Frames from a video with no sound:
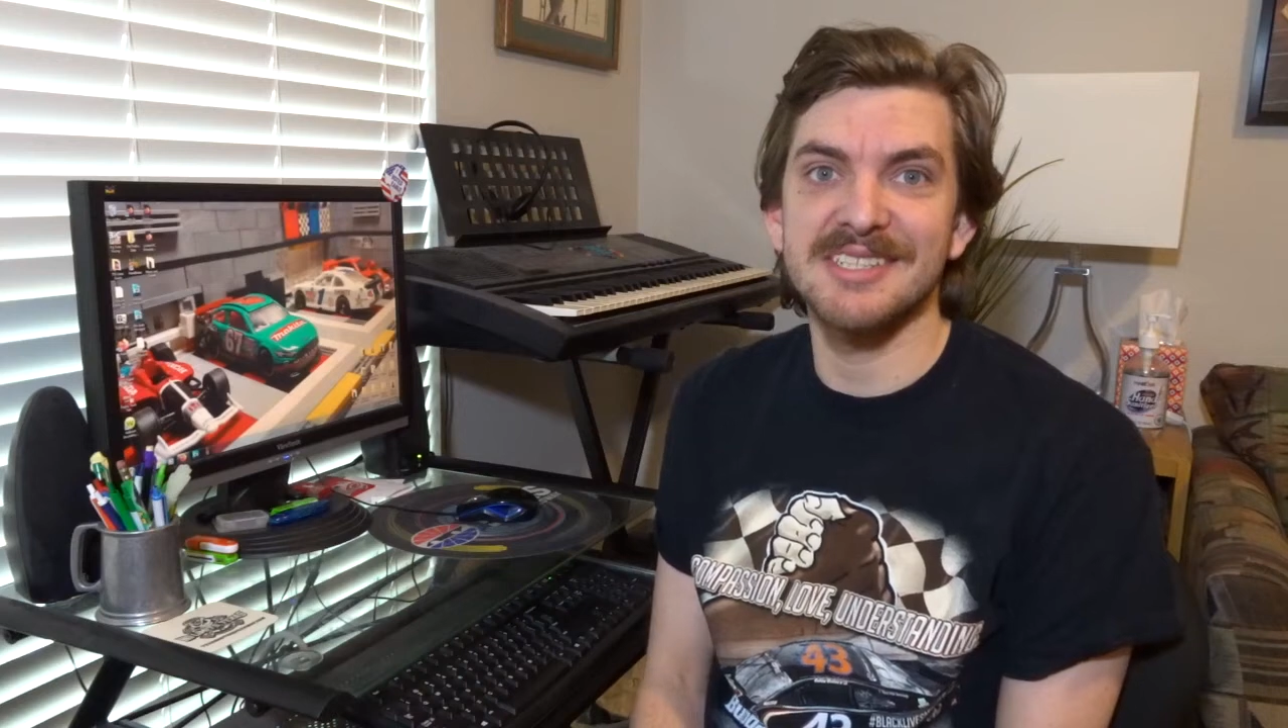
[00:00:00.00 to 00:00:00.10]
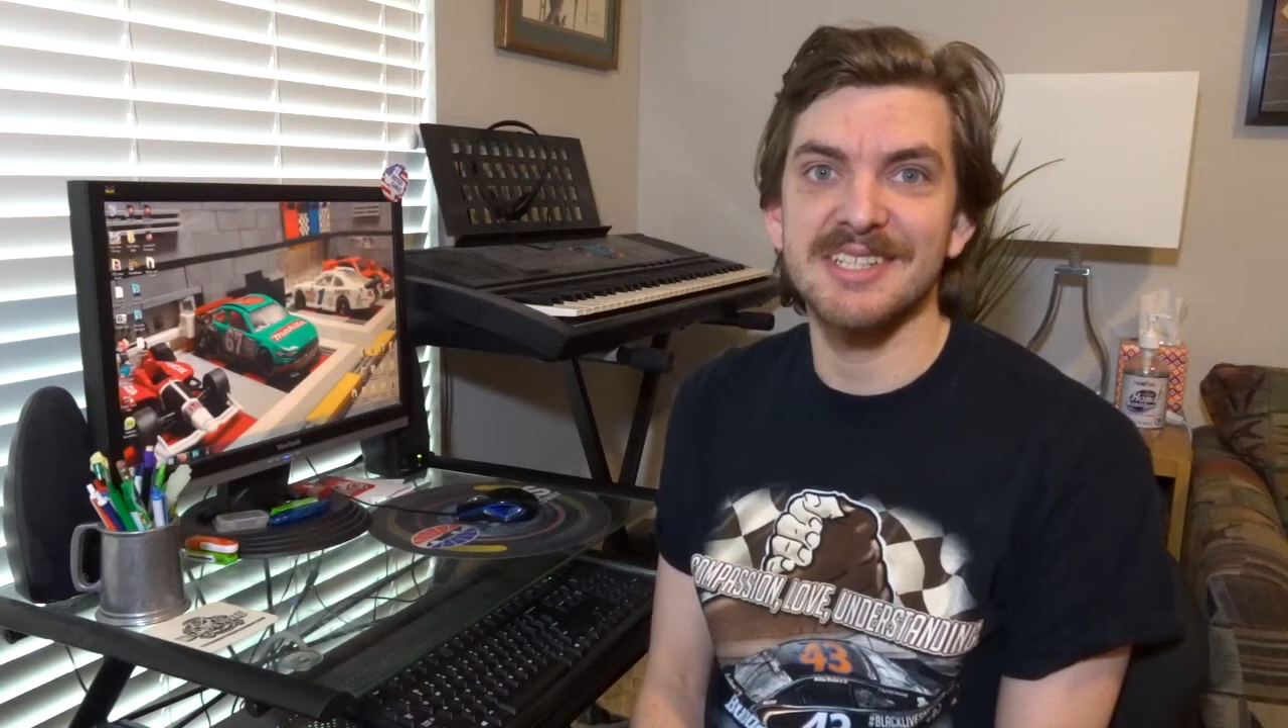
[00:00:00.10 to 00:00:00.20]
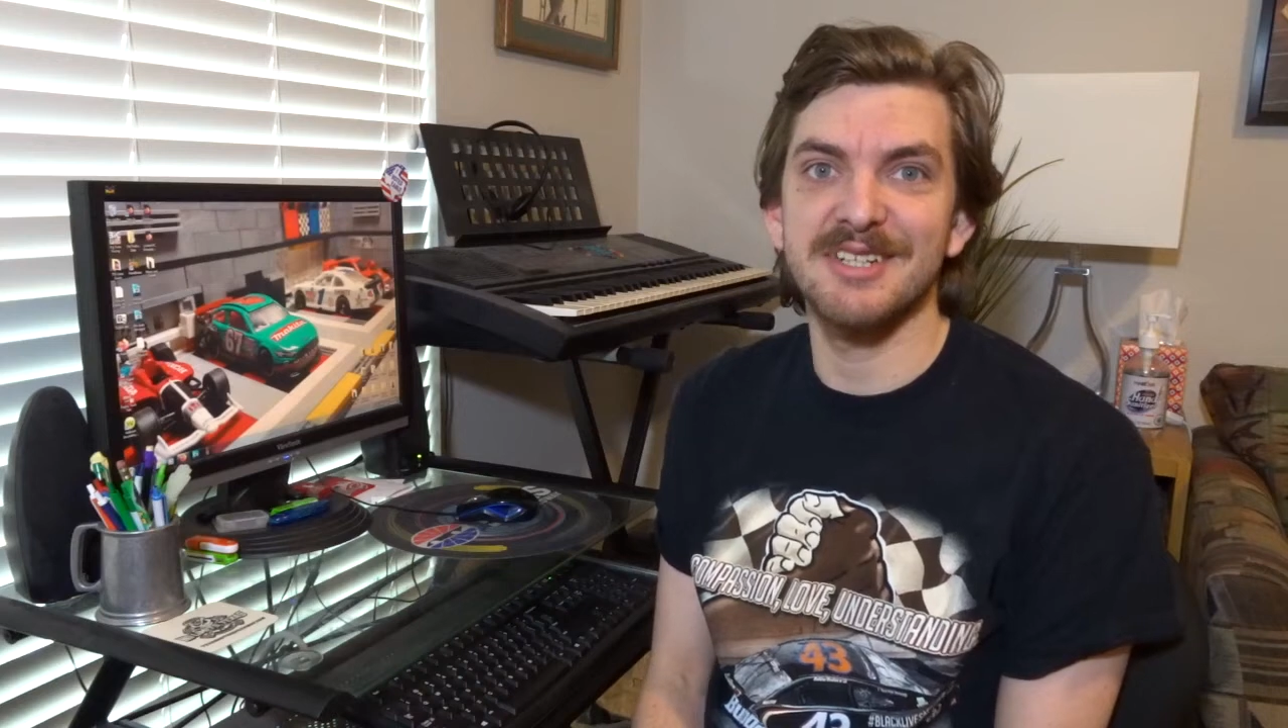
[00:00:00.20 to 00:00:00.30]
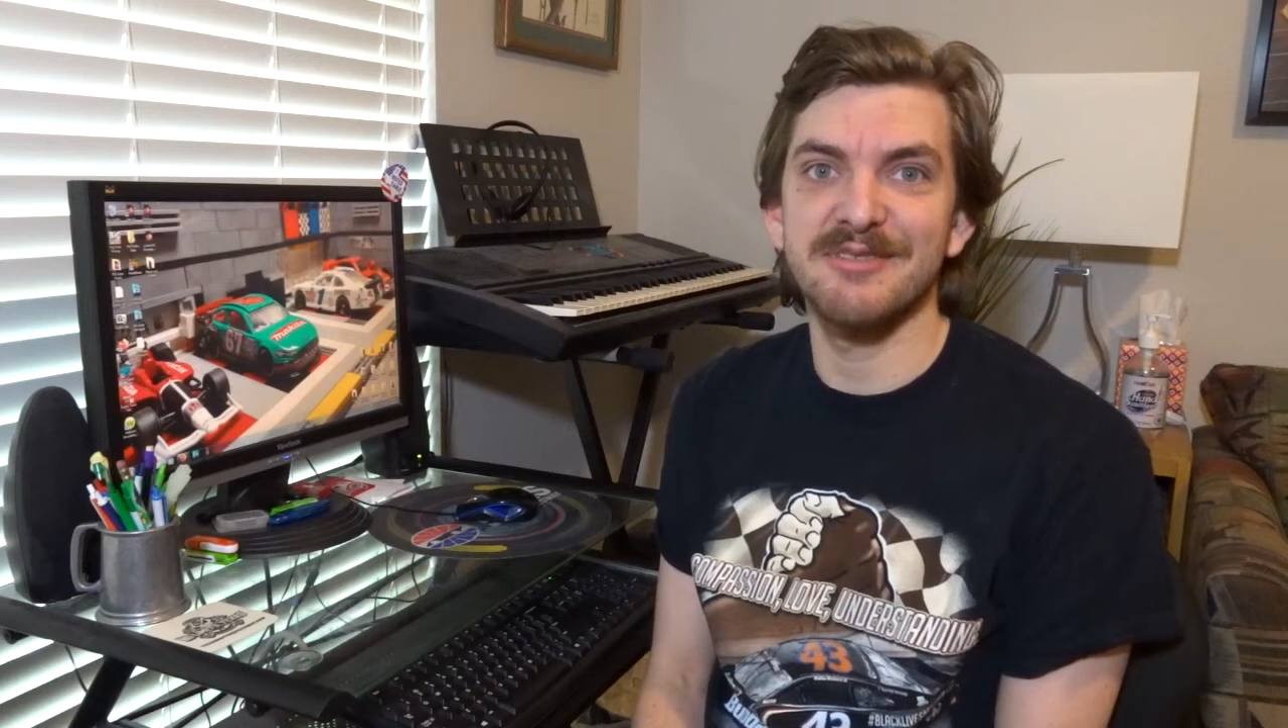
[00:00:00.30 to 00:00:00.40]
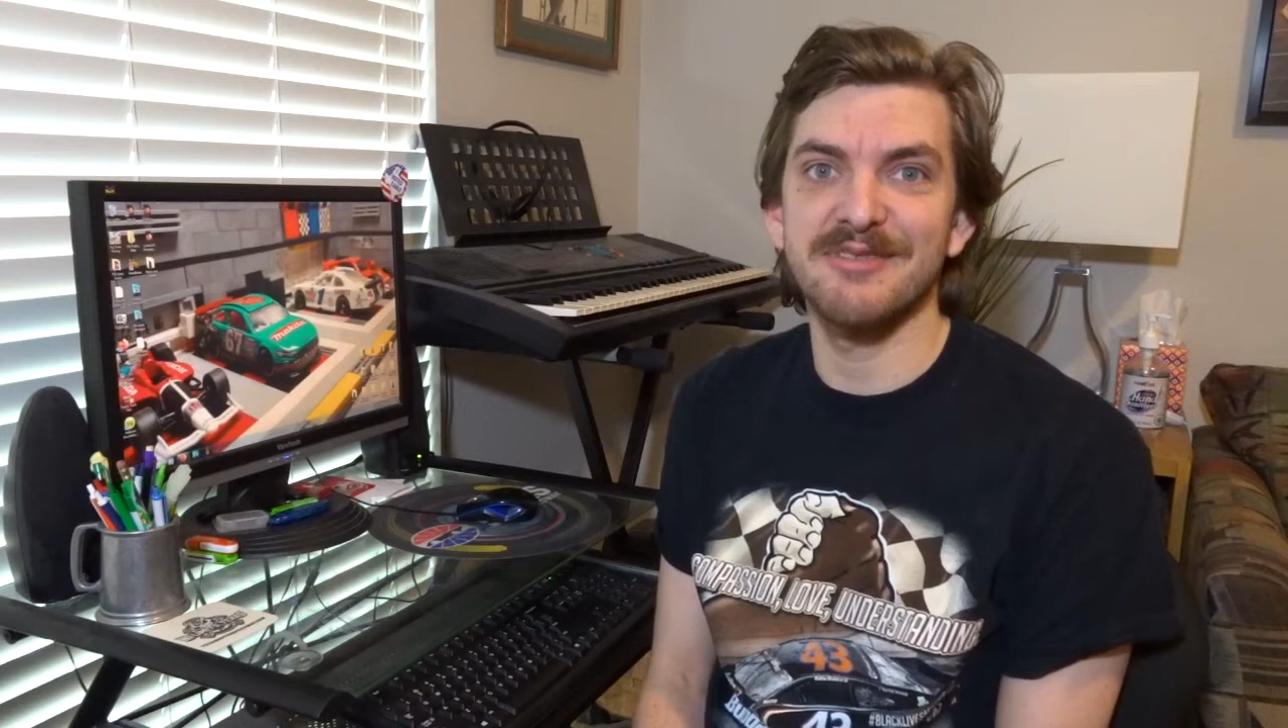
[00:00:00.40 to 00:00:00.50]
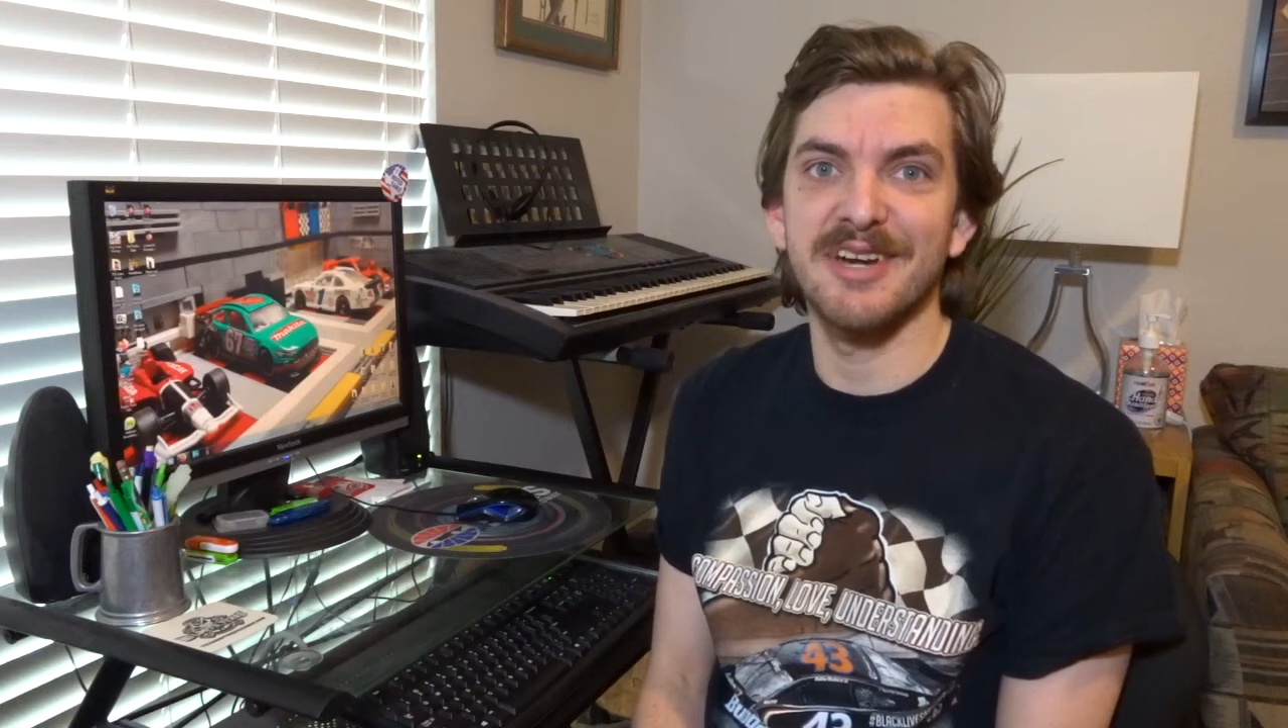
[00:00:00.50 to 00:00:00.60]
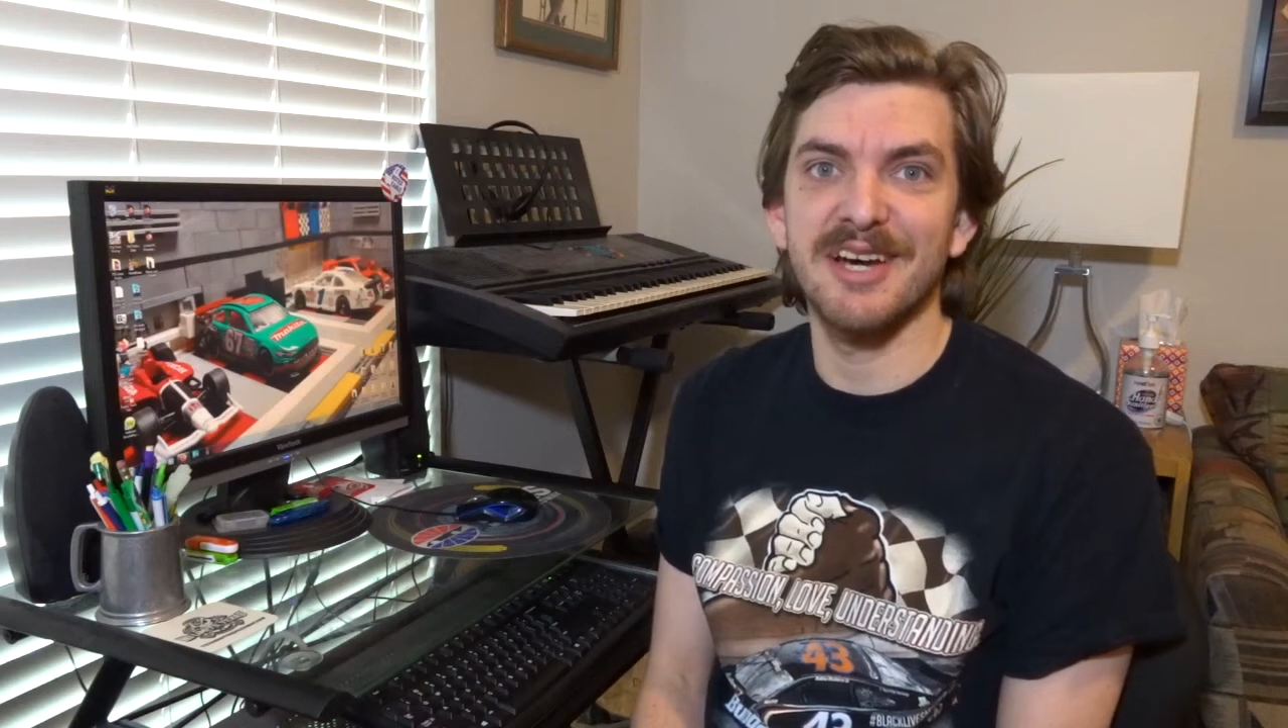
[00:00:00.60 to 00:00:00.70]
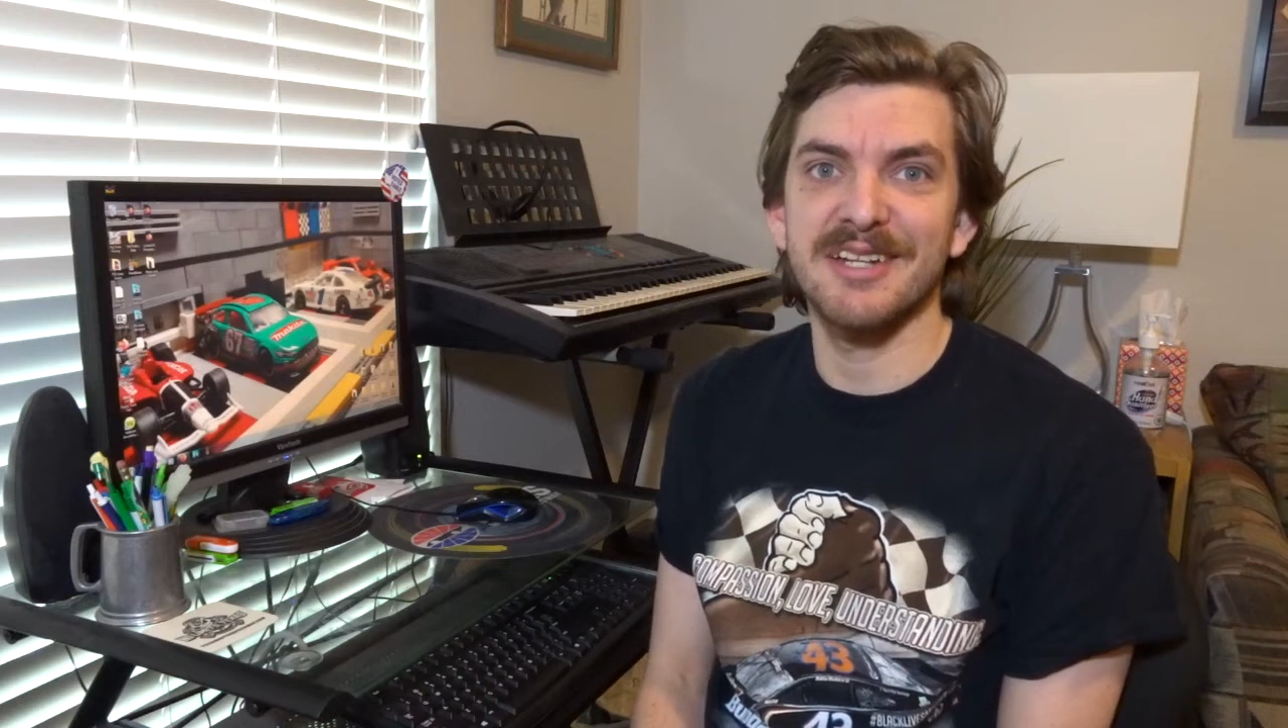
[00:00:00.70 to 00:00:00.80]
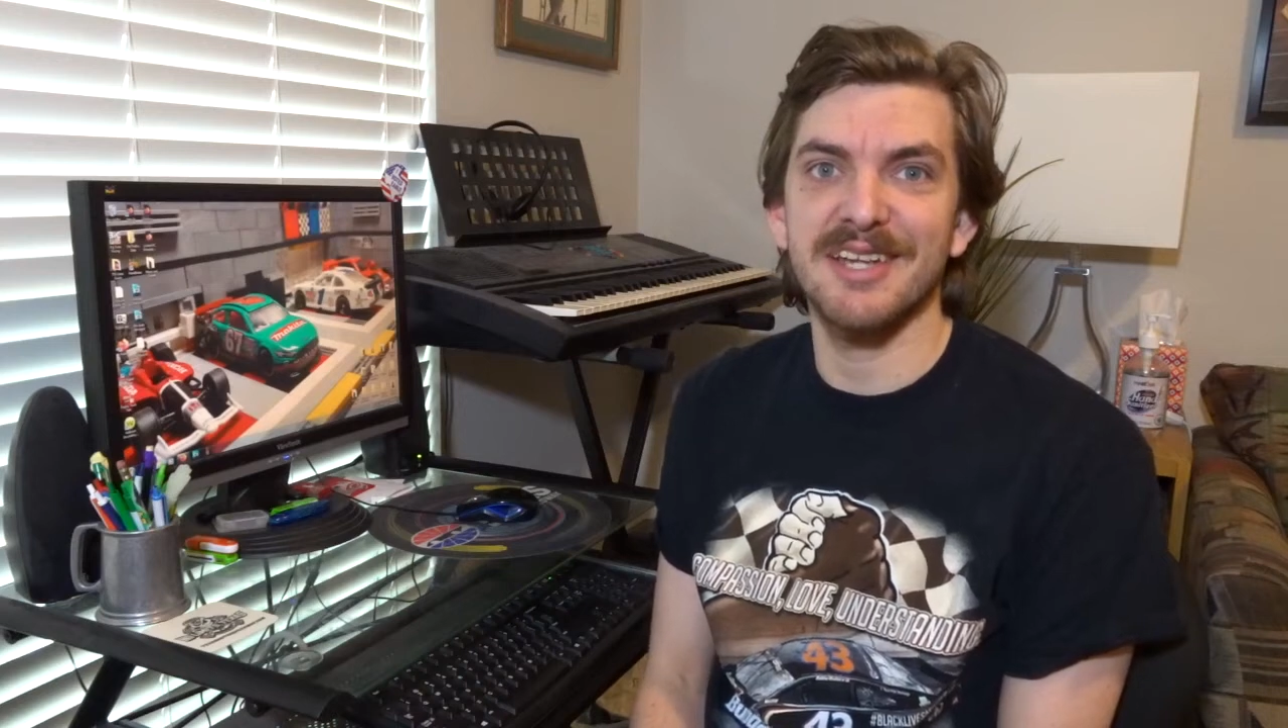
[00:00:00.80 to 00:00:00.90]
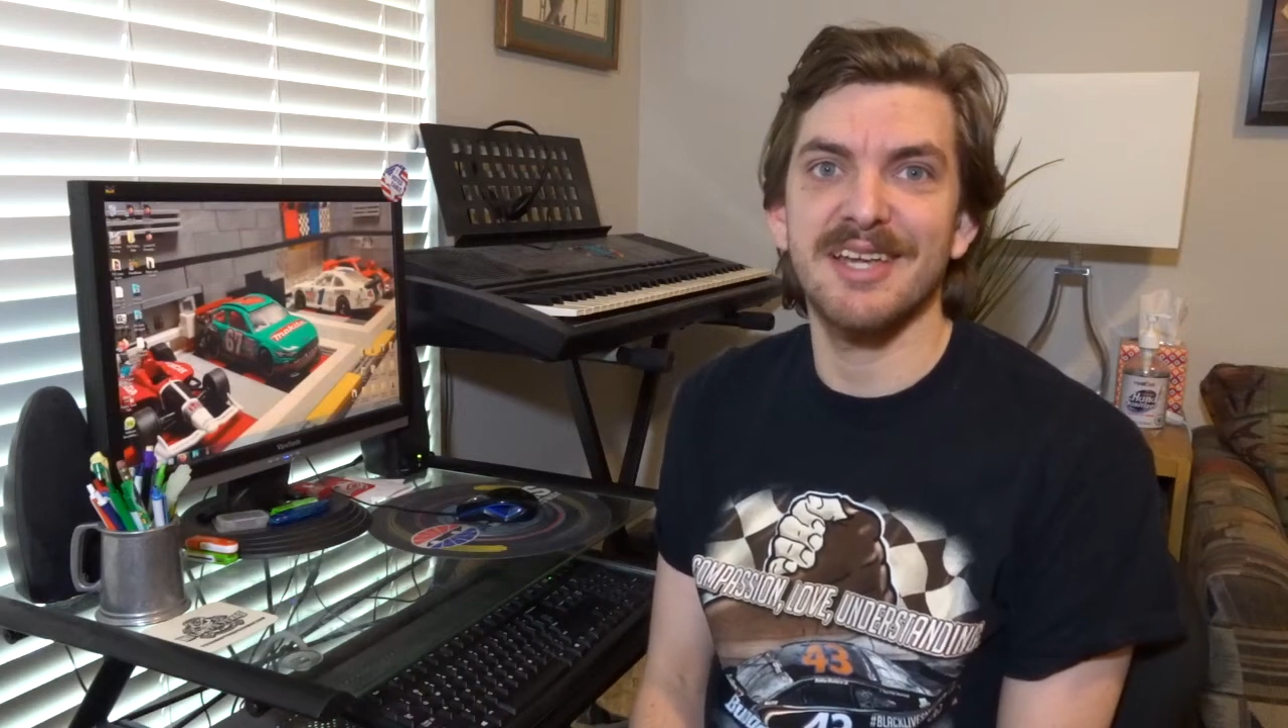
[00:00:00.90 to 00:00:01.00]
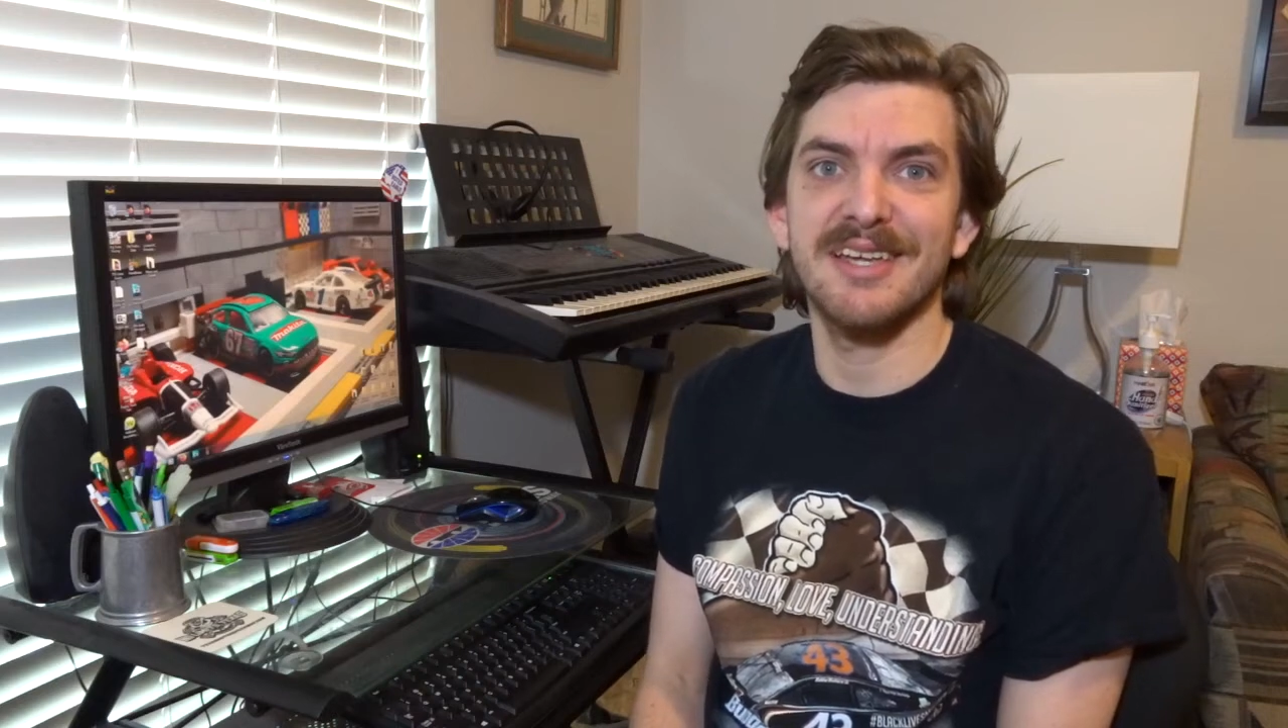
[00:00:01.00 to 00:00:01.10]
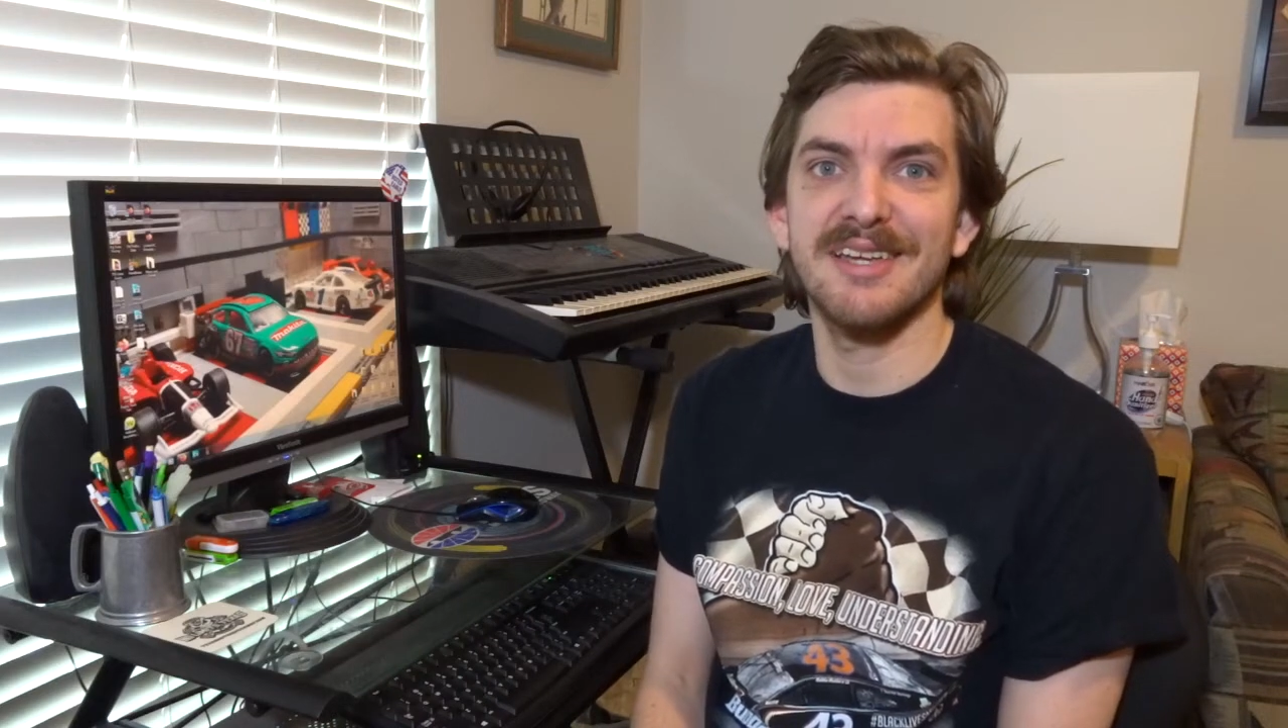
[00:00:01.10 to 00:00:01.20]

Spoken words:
if not a